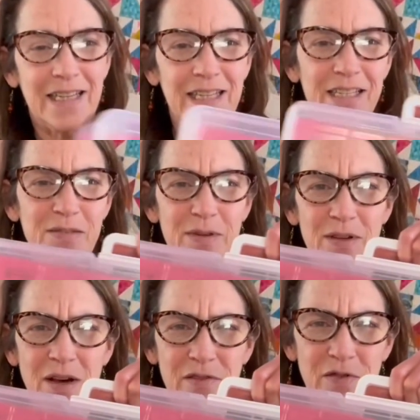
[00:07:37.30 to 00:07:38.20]
this with
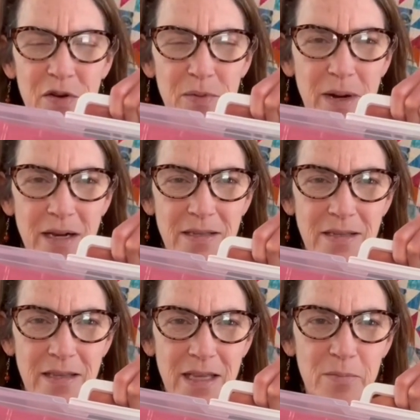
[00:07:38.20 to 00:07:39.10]
all the photo boxes
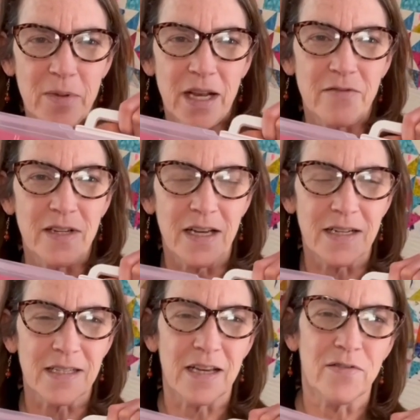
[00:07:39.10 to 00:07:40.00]
in them. What I've done
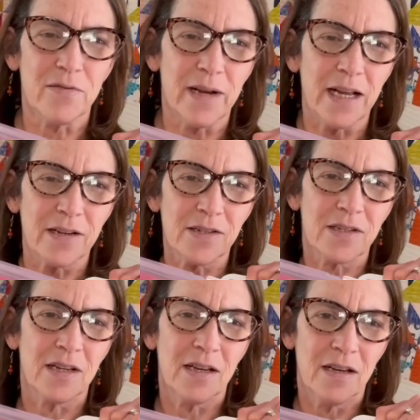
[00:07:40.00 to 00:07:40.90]
is I've arranged
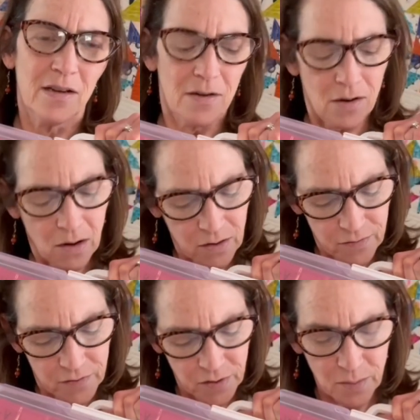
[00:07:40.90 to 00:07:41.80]
all the
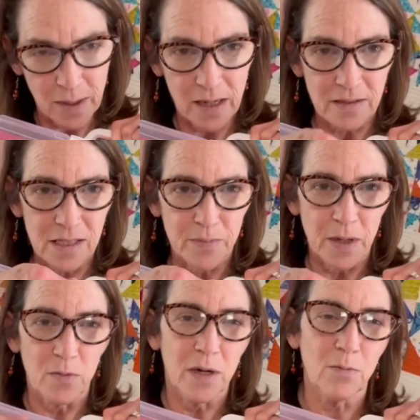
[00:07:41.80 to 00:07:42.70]
photo boxes by
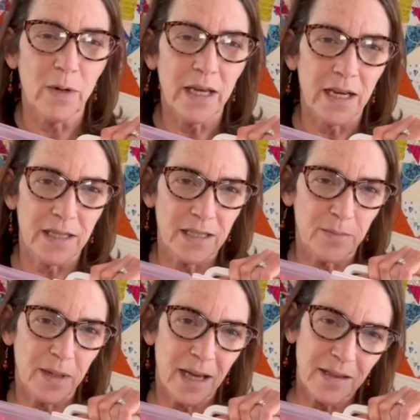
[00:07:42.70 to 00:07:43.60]
what week I need to
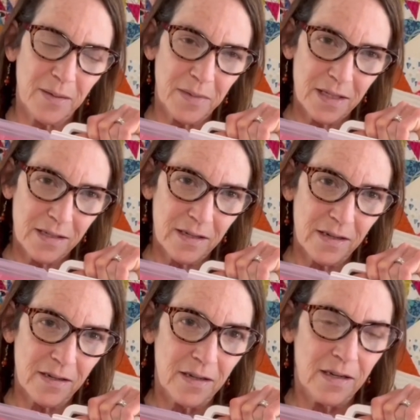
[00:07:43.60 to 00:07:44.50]
plant them this
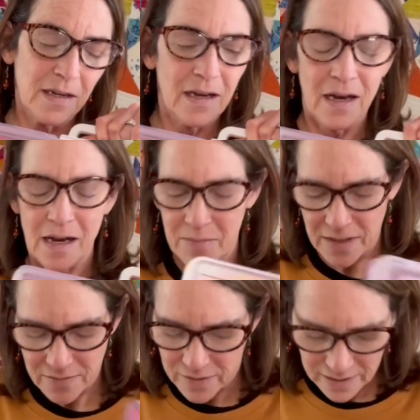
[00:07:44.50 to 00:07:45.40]
year.
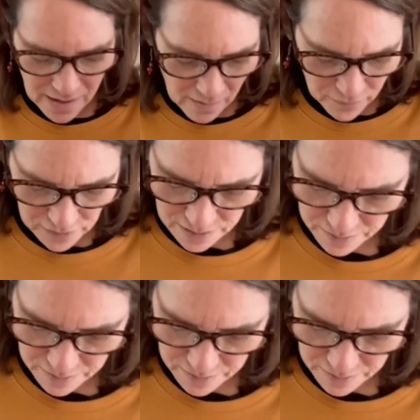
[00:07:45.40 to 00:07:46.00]
That's really helpful to